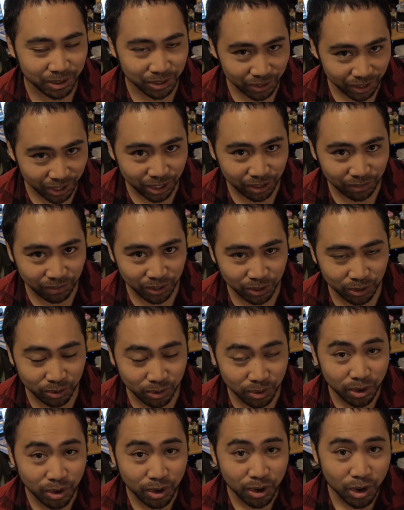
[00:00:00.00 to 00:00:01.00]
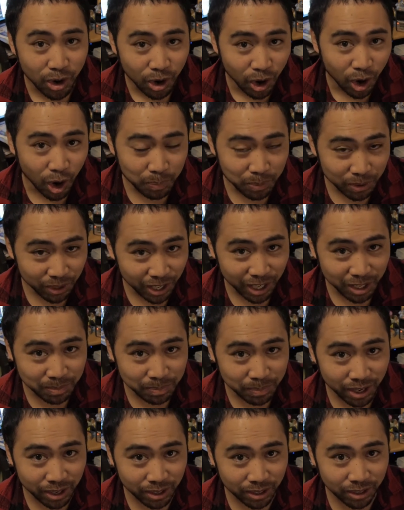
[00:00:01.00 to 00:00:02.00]
Thinking of you. Hope you're getting
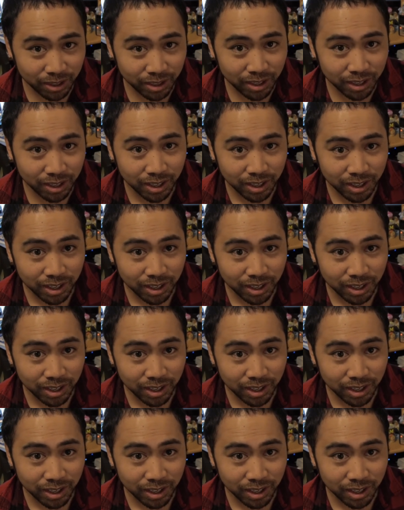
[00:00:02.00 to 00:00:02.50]
better.